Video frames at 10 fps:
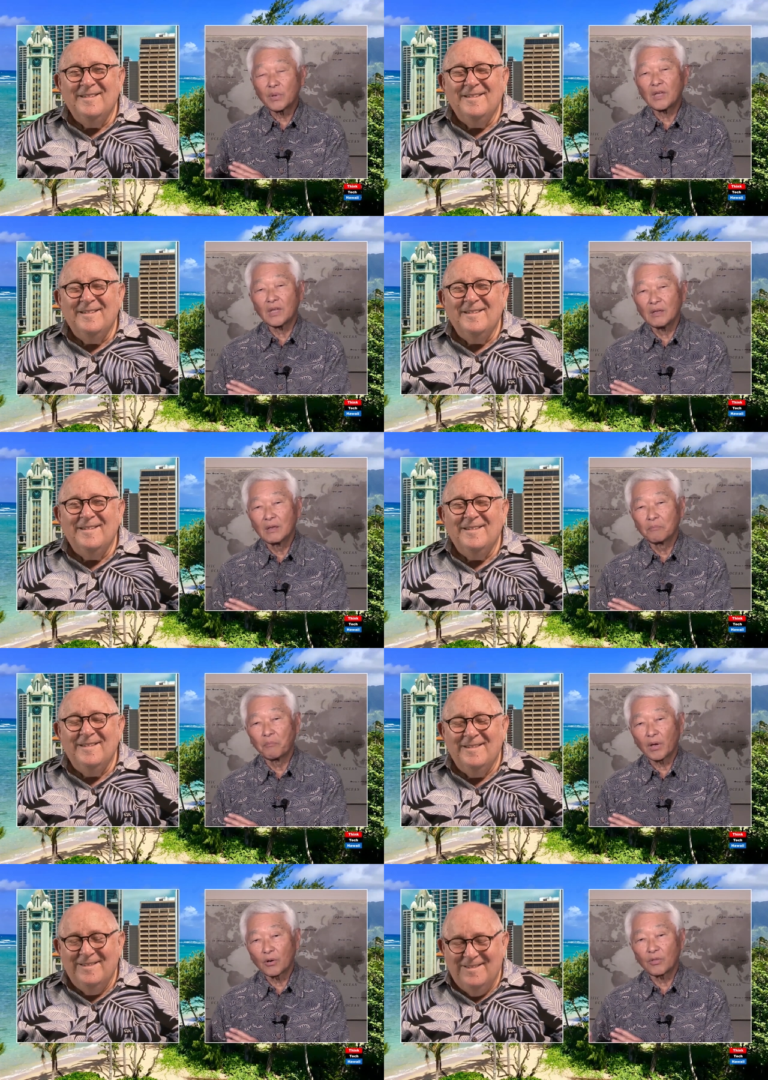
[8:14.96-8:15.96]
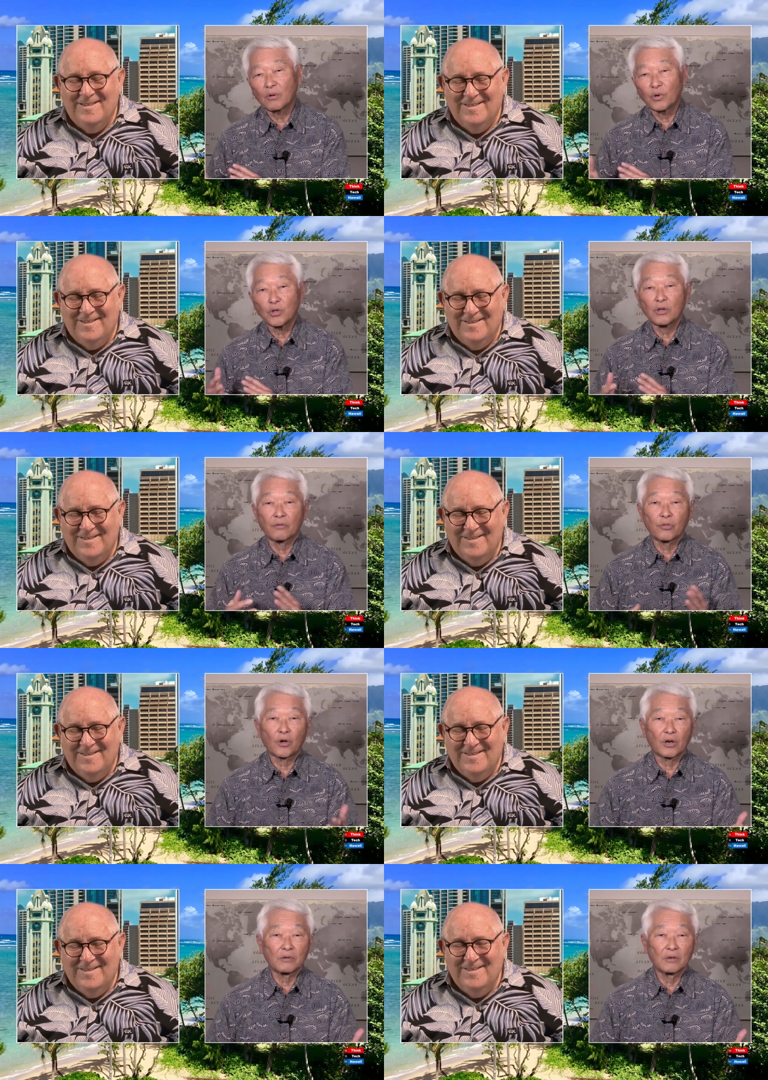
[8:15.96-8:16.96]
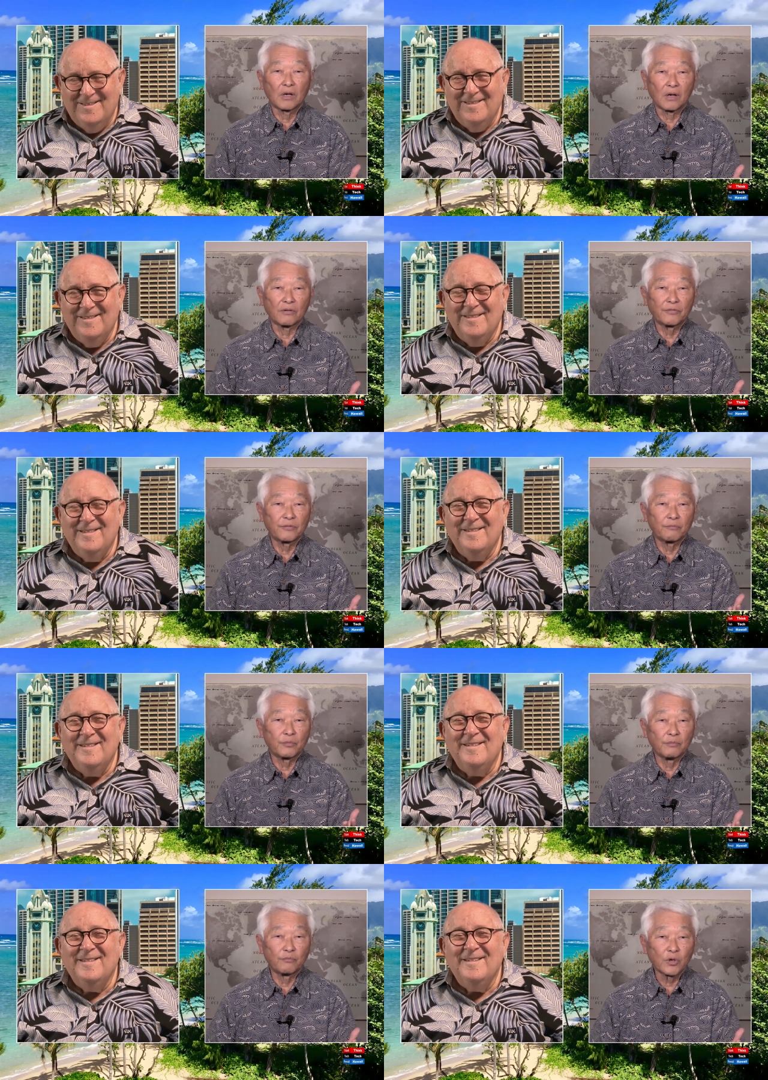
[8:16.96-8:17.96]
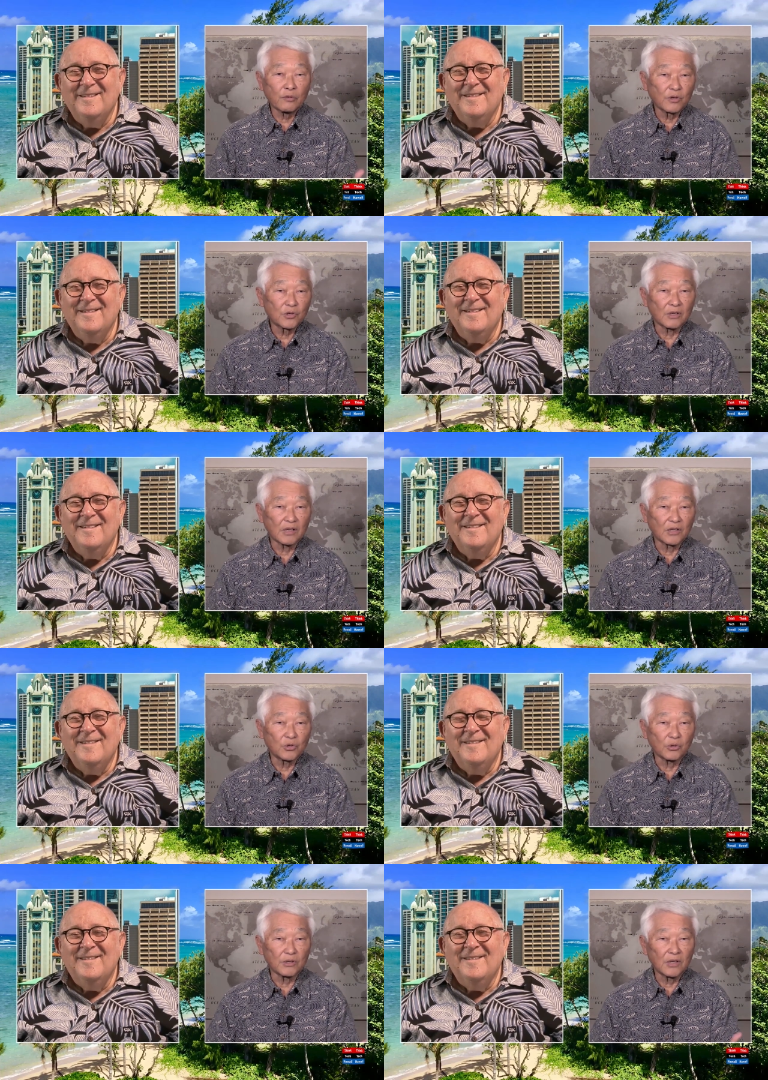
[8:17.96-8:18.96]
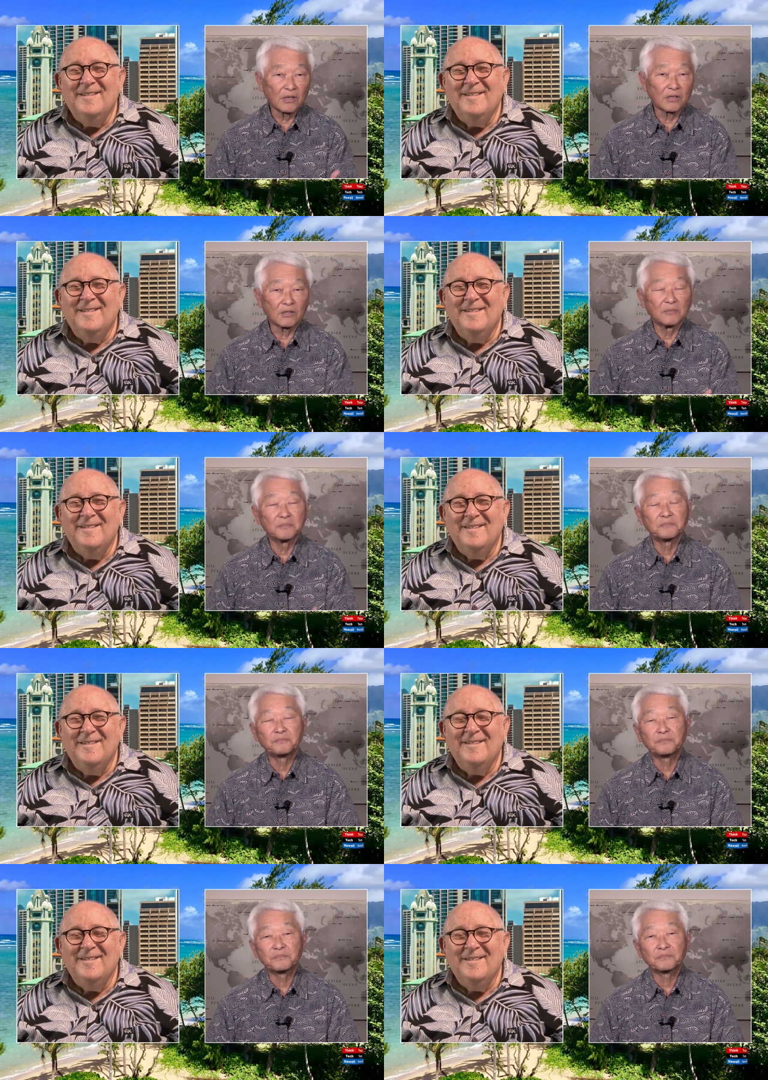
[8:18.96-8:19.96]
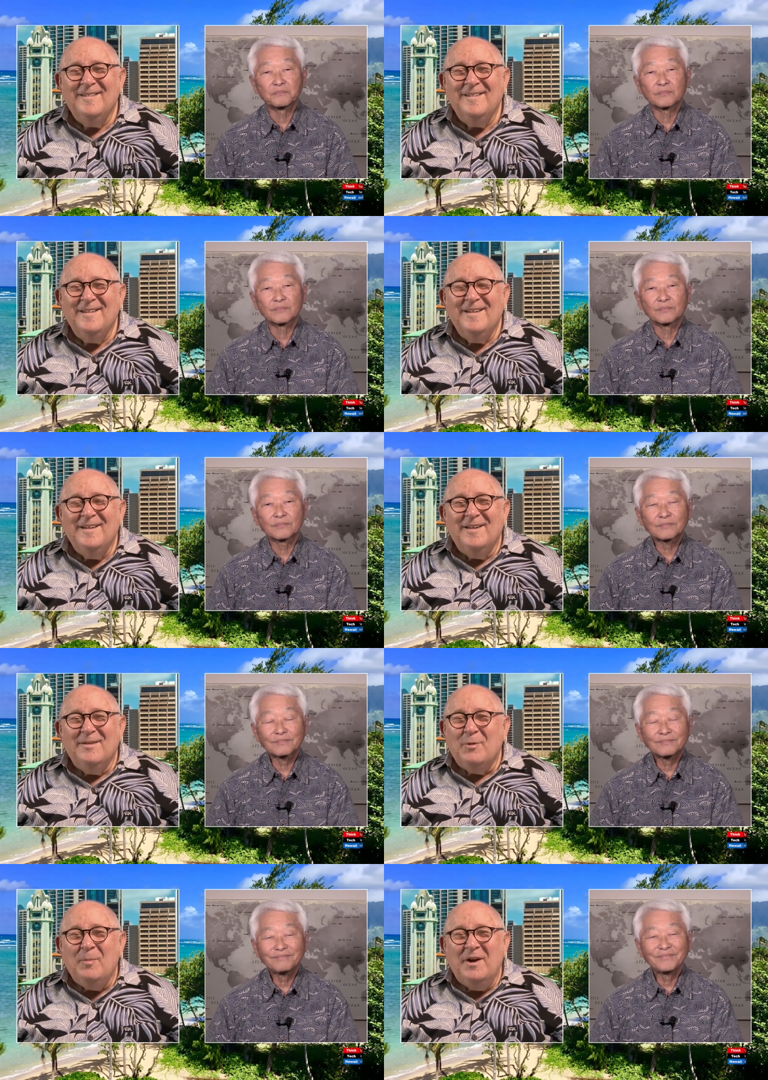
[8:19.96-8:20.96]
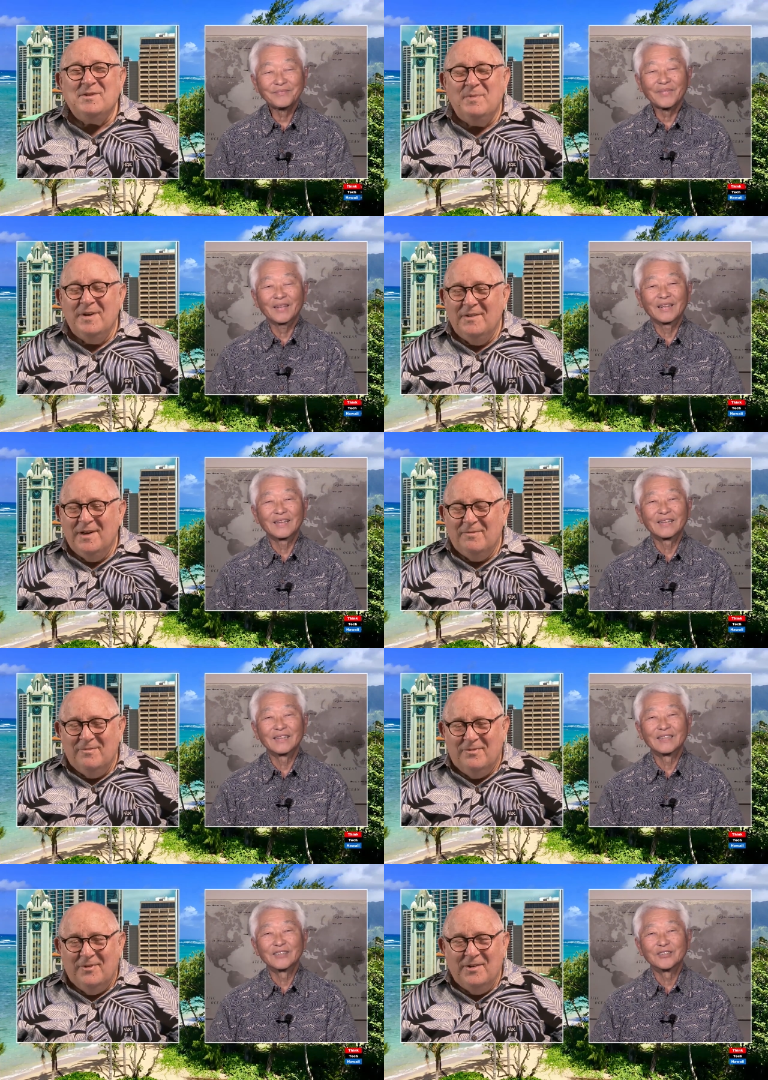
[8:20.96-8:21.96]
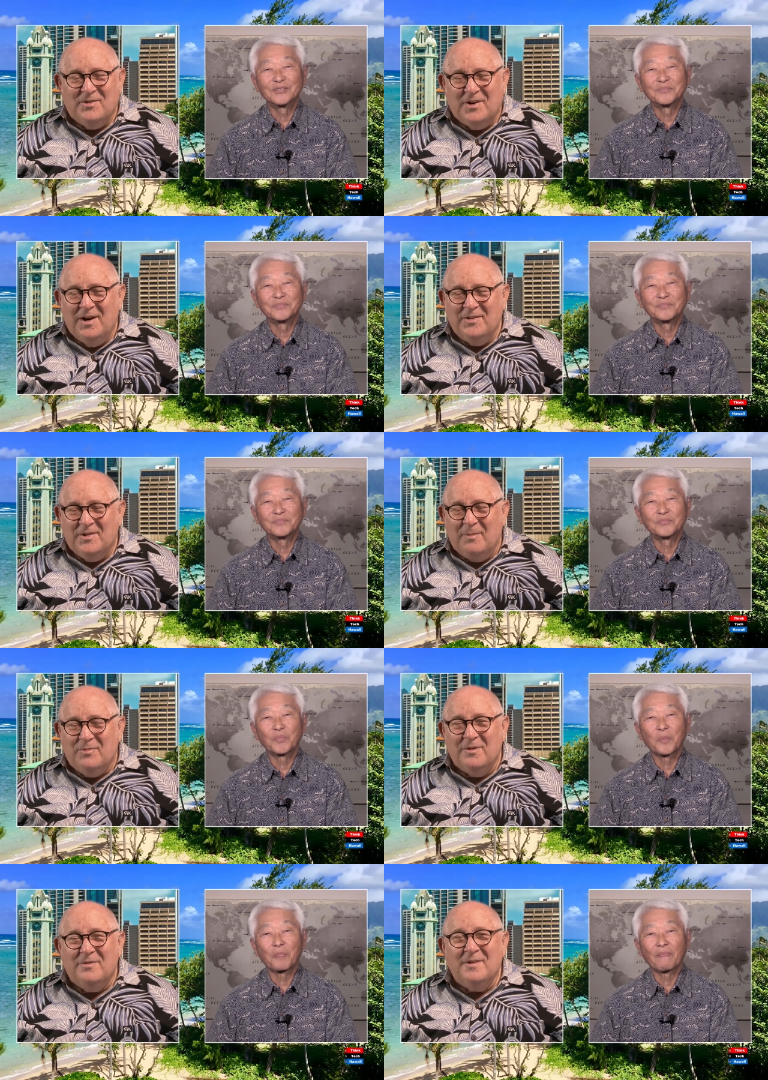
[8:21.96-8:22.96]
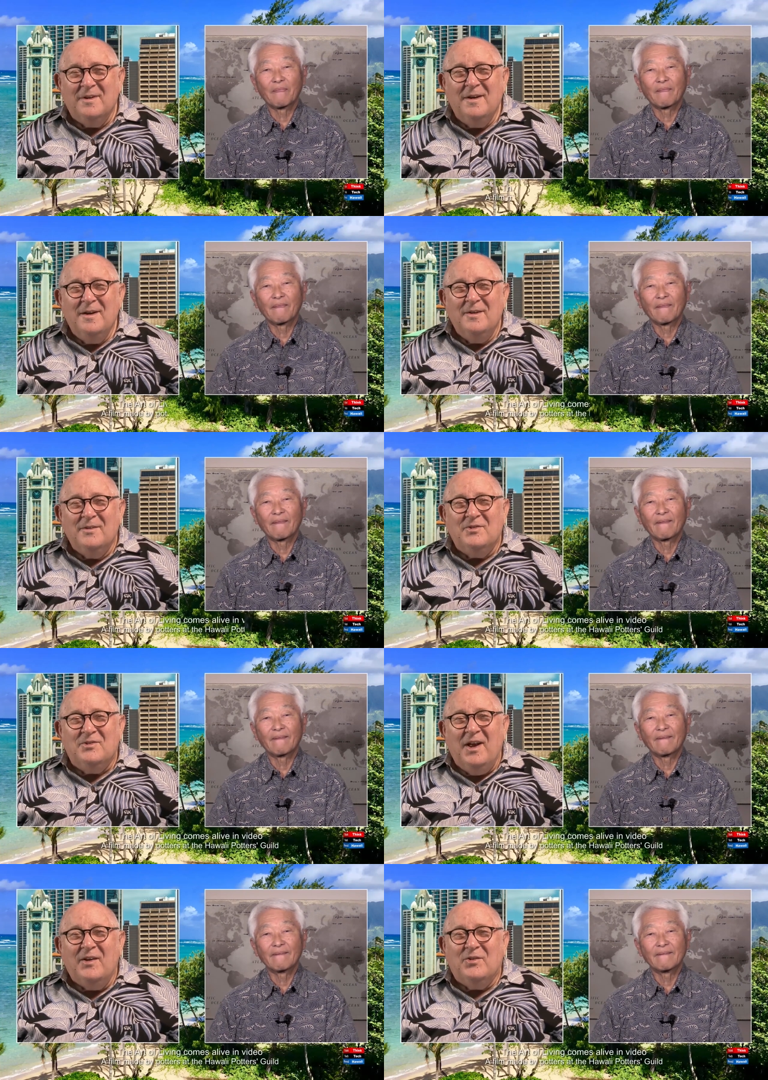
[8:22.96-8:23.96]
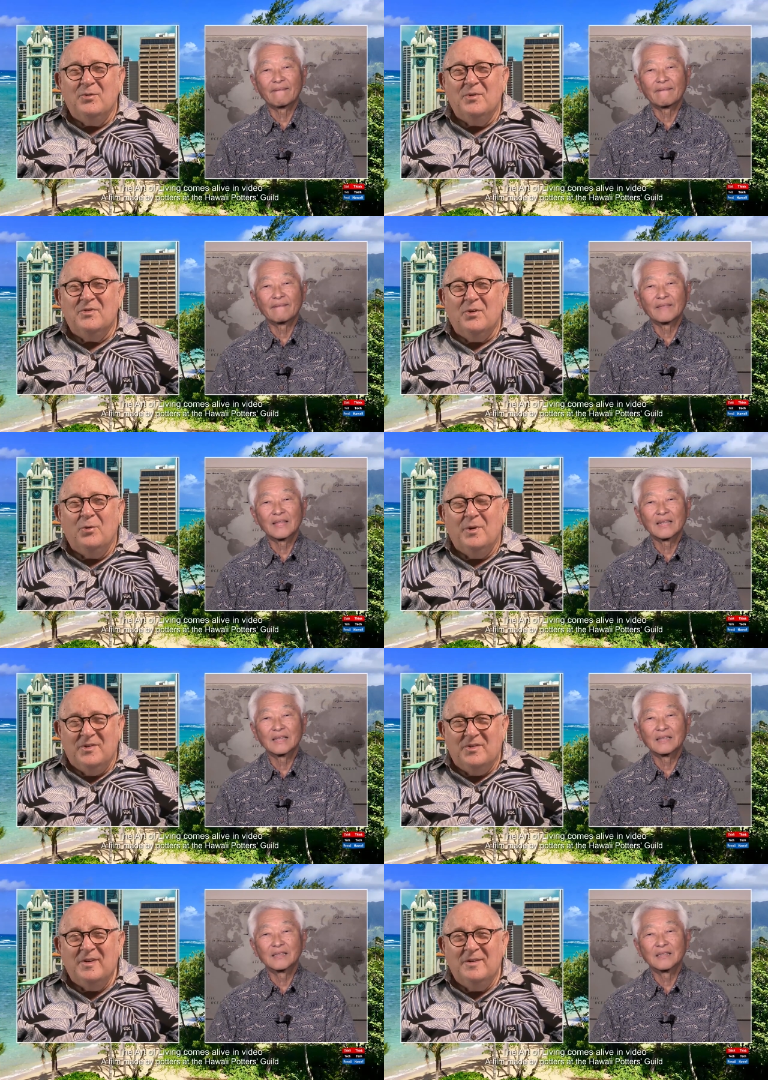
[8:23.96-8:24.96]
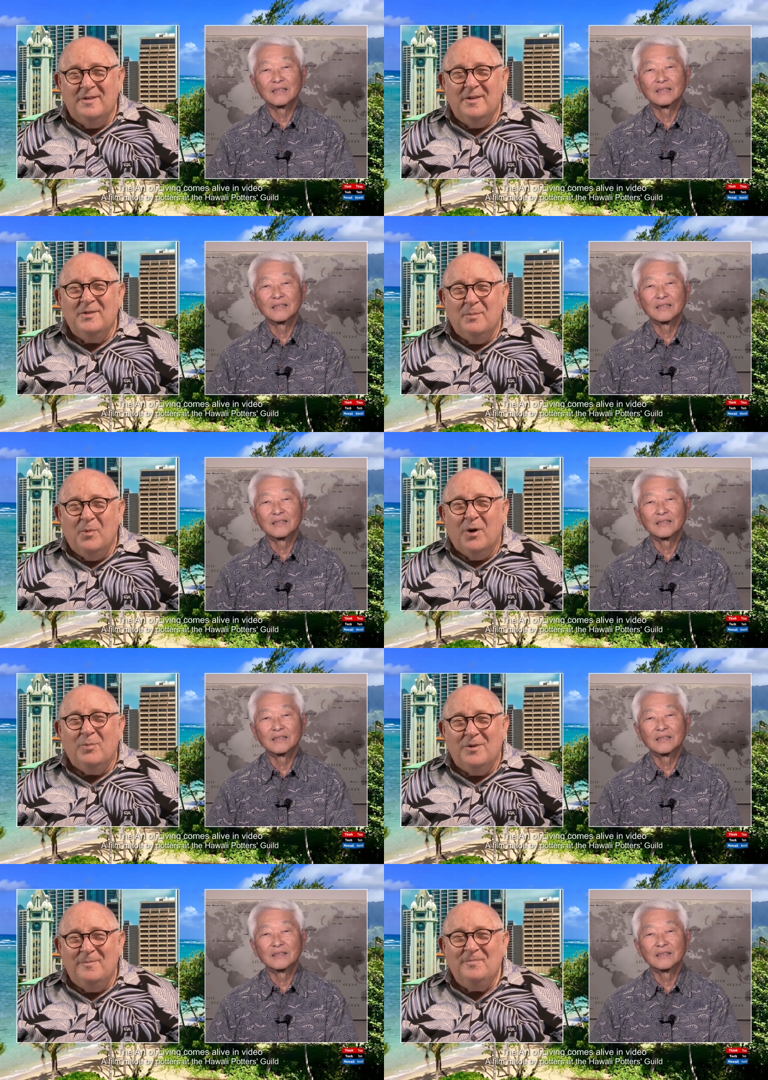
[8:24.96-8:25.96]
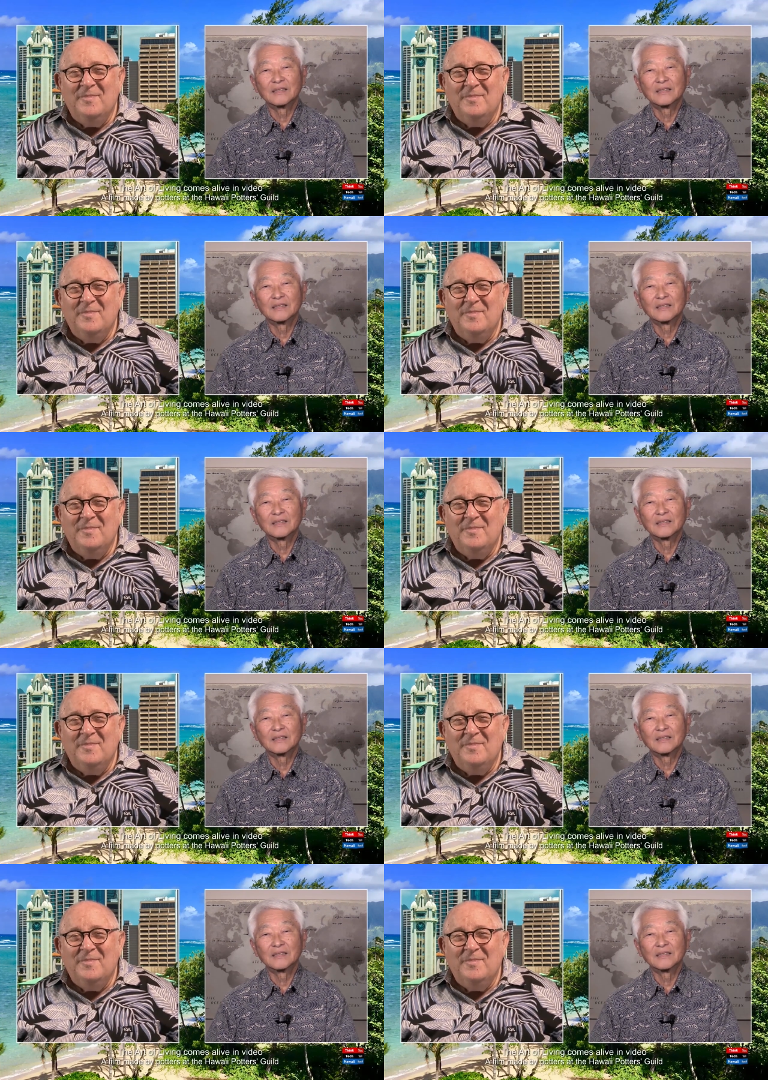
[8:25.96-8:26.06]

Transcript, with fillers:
Speaker 1: be better than what you have thought of previously as you intended.
Speaker 2: It reminds me of that French concept of the statue is always in, in the marble